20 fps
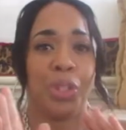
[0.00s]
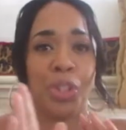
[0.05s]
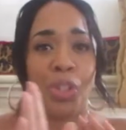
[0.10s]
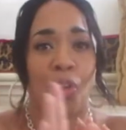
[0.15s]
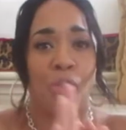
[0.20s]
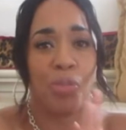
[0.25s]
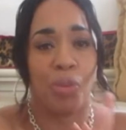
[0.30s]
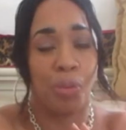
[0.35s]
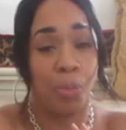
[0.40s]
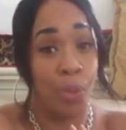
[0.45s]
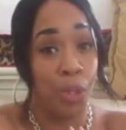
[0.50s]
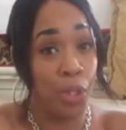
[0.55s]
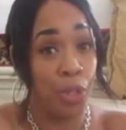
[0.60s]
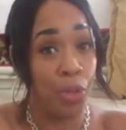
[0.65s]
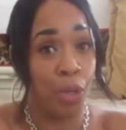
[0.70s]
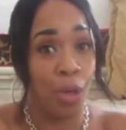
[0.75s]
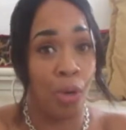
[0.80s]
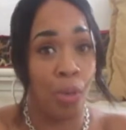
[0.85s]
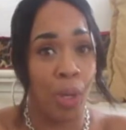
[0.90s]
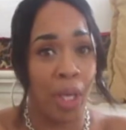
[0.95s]
open when you
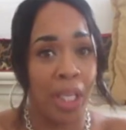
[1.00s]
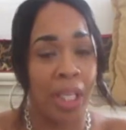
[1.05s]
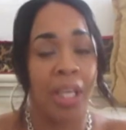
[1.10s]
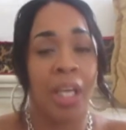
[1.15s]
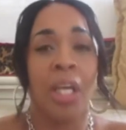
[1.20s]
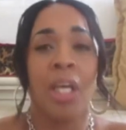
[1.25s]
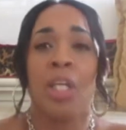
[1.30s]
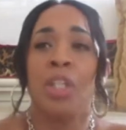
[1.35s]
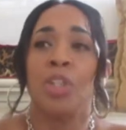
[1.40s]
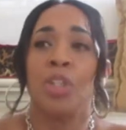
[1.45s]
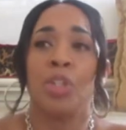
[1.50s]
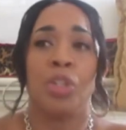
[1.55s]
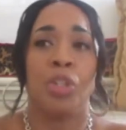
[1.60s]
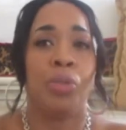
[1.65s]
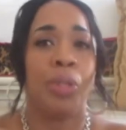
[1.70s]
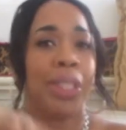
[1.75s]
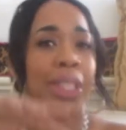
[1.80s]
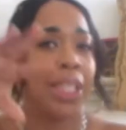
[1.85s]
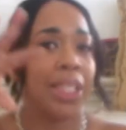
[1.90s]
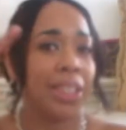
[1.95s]
go in. So you
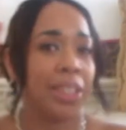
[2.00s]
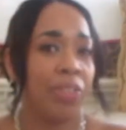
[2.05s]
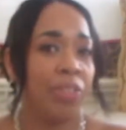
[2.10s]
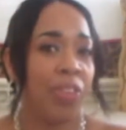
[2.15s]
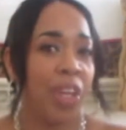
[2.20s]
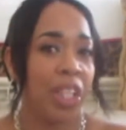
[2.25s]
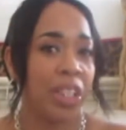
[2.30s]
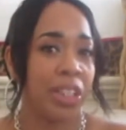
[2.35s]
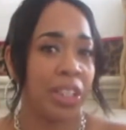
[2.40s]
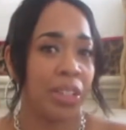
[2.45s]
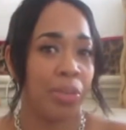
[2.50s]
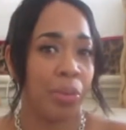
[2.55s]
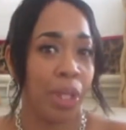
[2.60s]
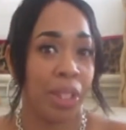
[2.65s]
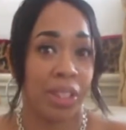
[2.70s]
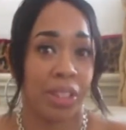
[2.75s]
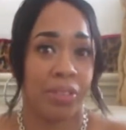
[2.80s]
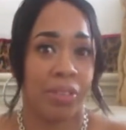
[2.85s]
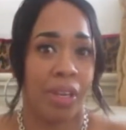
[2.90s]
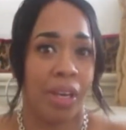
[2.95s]
would think it's a fancy
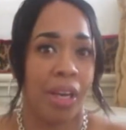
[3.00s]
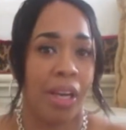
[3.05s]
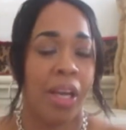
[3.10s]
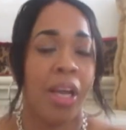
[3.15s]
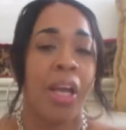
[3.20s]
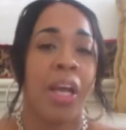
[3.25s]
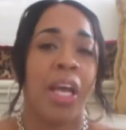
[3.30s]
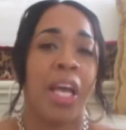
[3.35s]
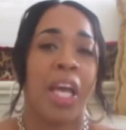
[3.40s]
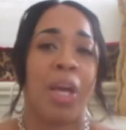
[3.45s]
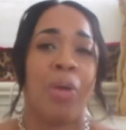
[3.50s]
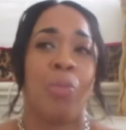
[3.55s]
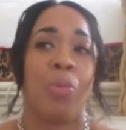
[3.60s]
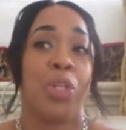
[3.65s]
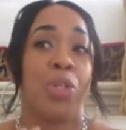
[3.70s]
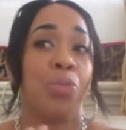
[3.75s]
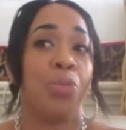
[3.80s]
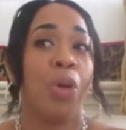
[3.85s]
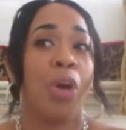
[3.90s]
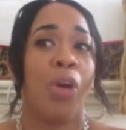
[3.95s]
restaurant, and
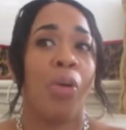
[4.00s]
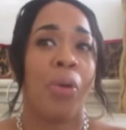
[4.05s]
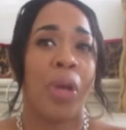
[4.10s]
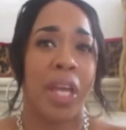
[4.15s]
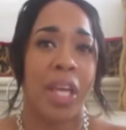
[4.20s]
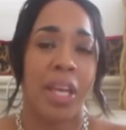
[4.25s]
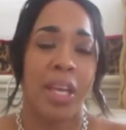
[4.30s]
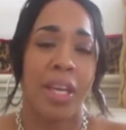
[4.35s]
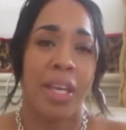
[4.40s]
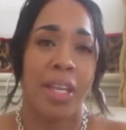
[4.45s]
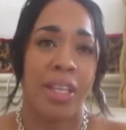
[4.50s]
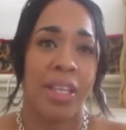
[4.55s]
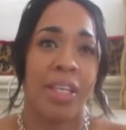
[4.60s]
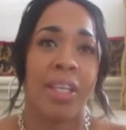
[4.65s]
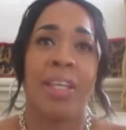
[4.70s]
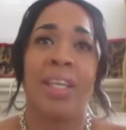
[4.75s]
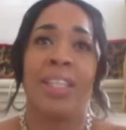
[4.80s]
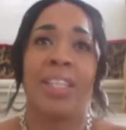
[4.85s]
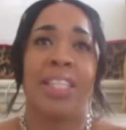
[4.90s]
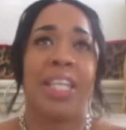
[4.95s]
when you go in,
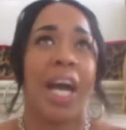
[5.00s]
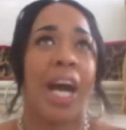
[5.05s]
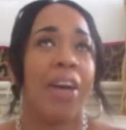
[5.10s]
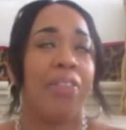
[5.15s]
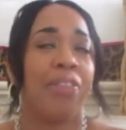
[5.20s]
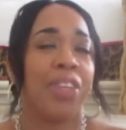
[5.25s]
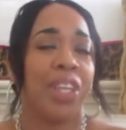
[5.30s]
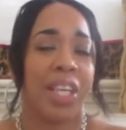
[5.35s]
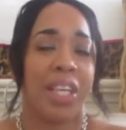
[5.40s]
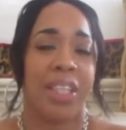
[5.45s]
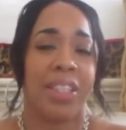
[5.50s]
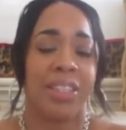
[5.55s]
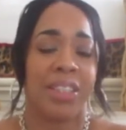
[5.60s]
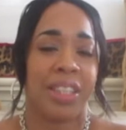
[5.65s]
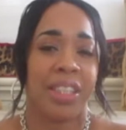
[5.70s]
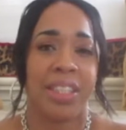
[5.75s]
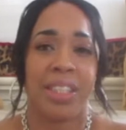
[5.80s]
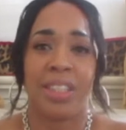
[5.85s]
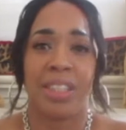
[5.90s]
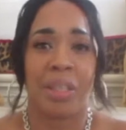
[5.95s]
the
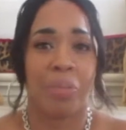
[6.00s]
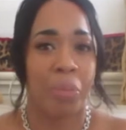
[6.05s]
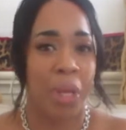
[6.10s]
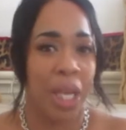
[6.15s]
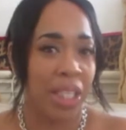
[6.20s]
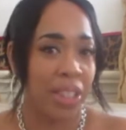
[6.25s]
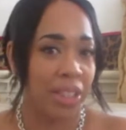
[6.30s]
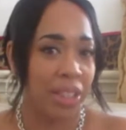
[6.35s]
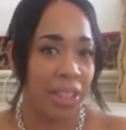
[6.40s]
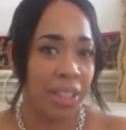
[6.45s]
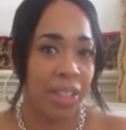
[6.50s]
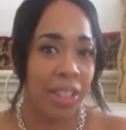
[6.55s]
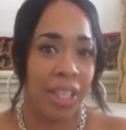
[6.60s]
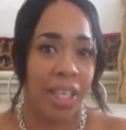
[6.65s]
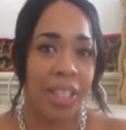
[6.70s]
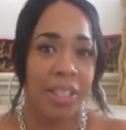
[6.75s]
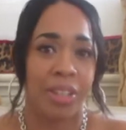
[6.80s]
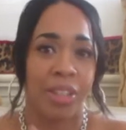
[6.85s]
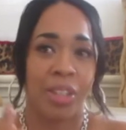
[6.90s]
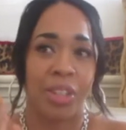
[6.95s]
ambiance is
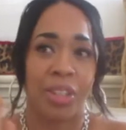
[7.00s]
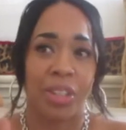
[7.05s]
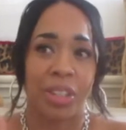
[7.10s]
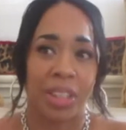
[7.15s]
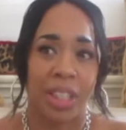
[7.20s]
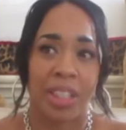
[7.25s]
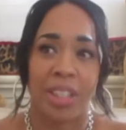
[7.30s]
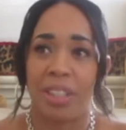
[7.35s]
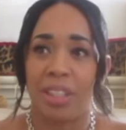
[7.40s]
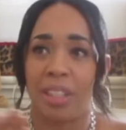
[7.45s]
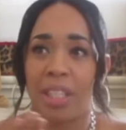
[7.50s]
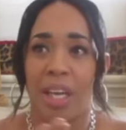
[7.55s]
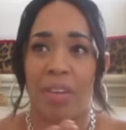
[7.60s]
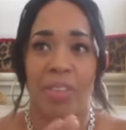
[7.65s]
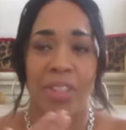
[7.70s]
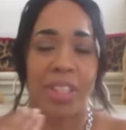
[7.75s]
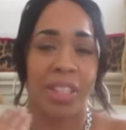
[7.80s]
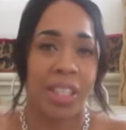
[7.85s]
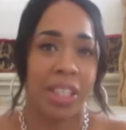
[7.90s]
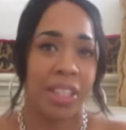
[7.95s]
amazing.
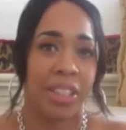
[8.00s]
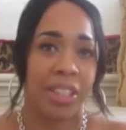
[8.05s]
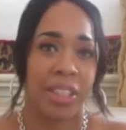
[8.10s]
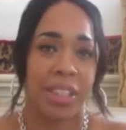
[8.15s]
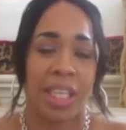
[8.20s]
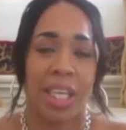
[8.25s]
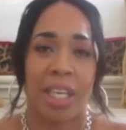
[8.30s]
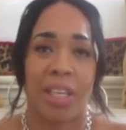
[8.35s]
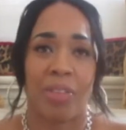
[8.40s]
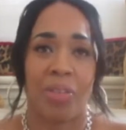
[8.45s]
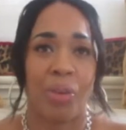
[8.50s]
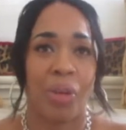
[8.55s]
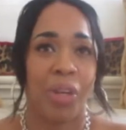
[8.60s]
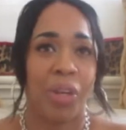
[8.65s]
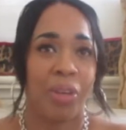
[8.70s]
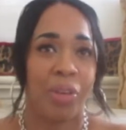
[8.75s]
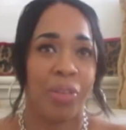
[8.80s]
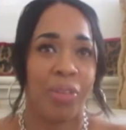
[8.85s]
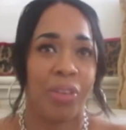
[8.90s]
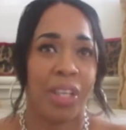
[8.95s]
Everything is like,
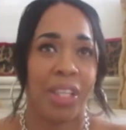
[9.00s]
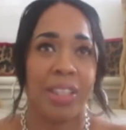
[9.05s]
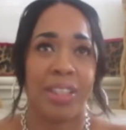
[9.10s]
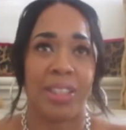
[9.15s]
it's